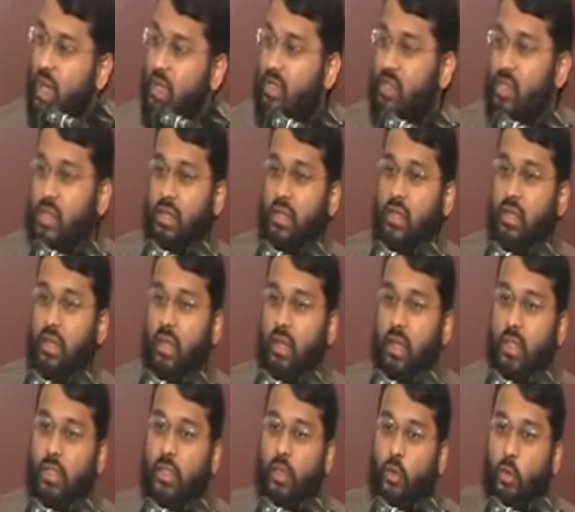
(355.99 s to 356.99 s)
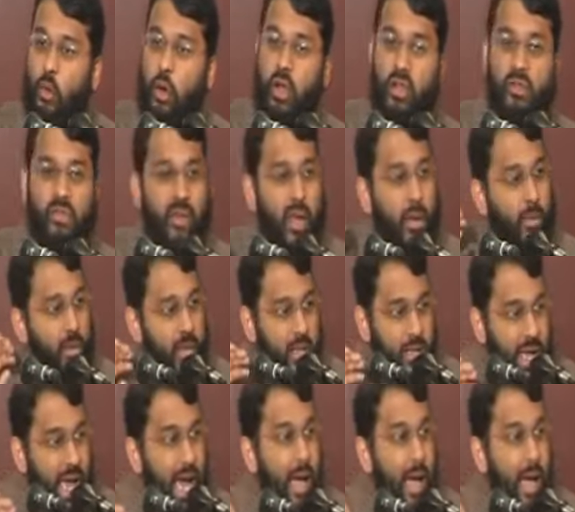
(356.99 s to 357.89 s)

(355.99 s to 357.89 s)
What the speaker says: until the royal family